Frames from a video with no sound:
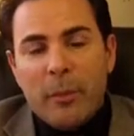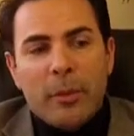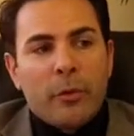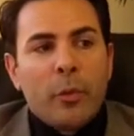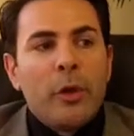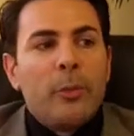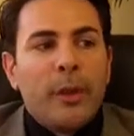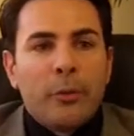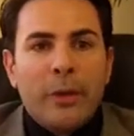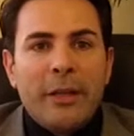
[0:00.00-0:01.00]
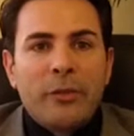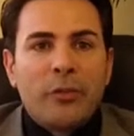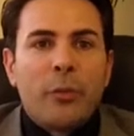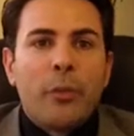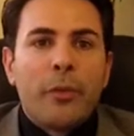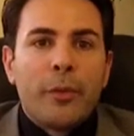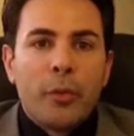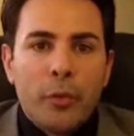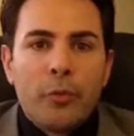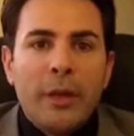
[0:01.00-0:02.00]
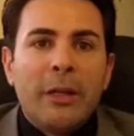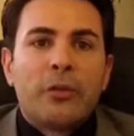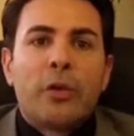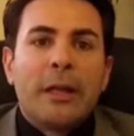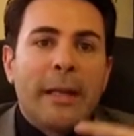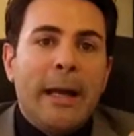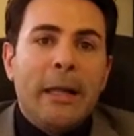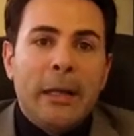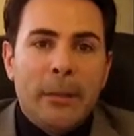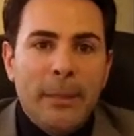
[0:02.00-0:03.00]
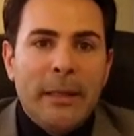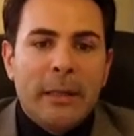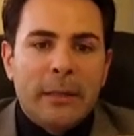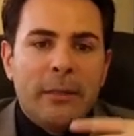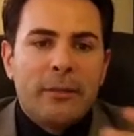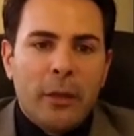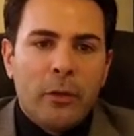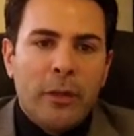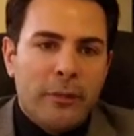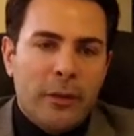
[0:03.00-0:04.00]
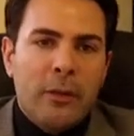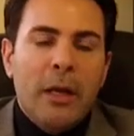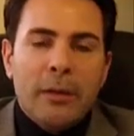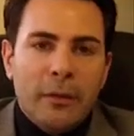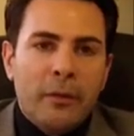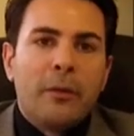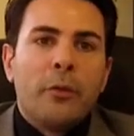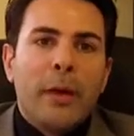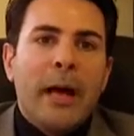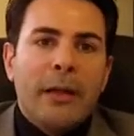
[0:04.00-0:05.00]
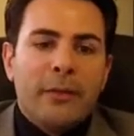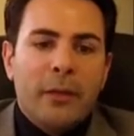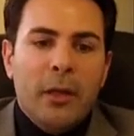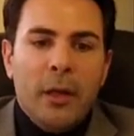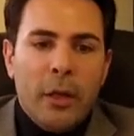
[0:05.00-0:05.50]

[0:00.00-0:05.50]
Because when you build a relationship with a good realtor and a guy like me that can tell you, listen, this is the reality.